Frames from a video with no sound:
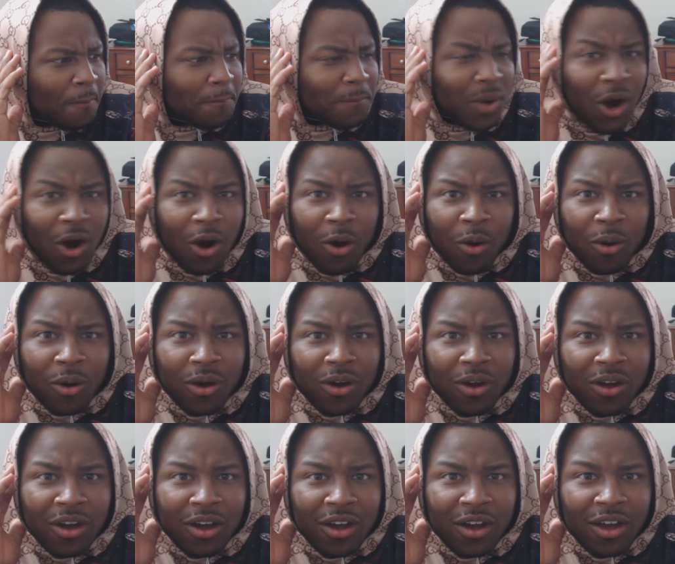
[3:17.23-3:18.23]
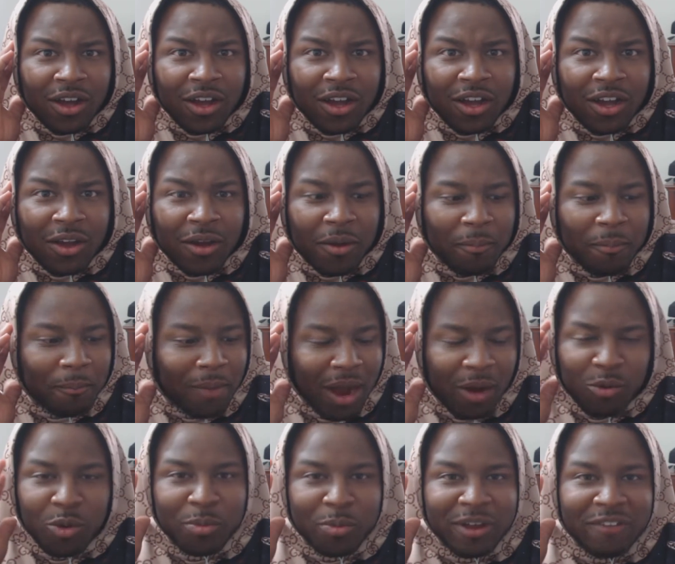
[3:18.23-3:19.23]
Bro, my
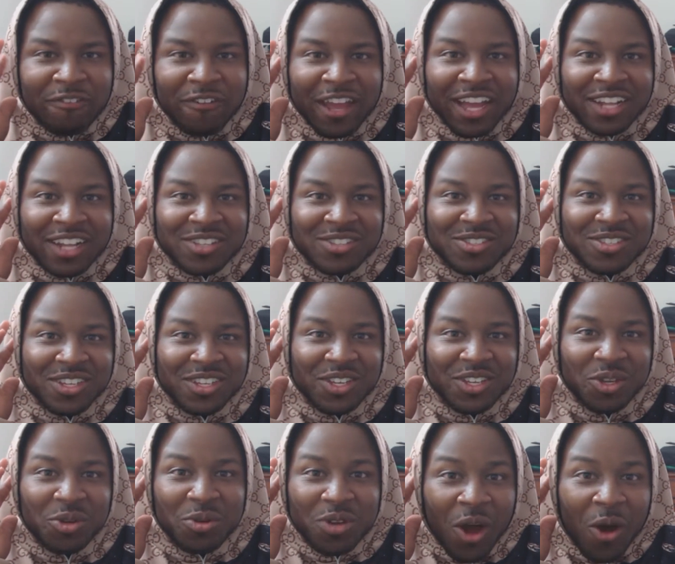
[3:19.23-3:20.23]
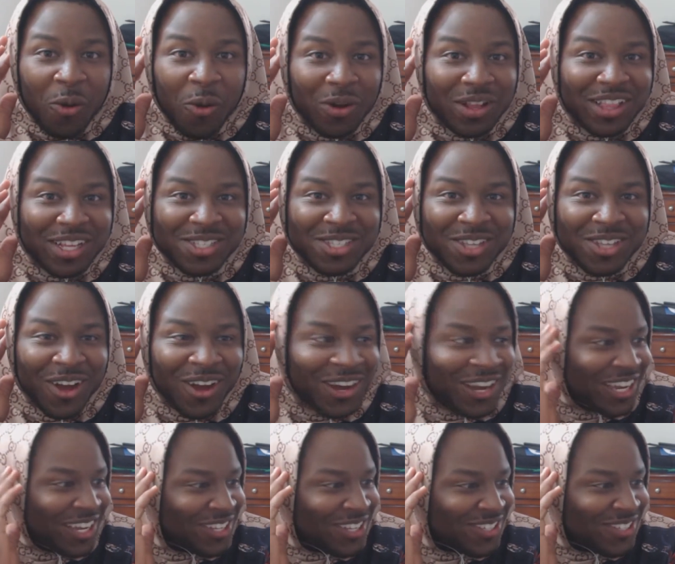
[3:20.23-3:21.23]
RWBY fans, you know what this song
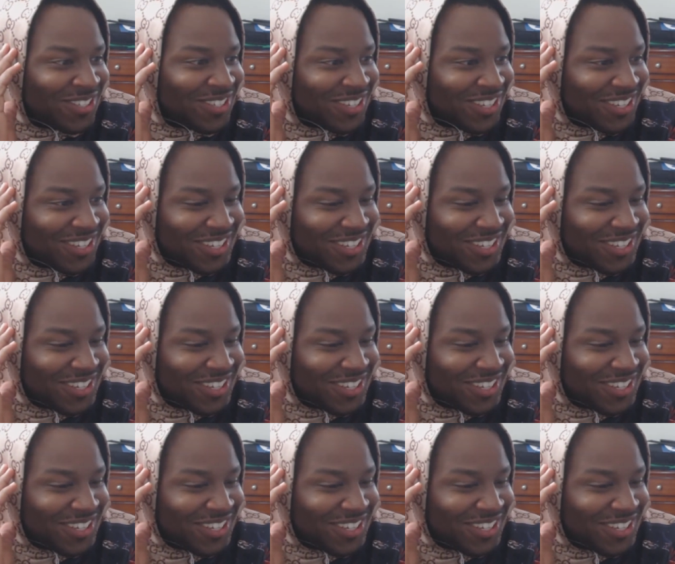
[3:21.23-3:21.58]
is.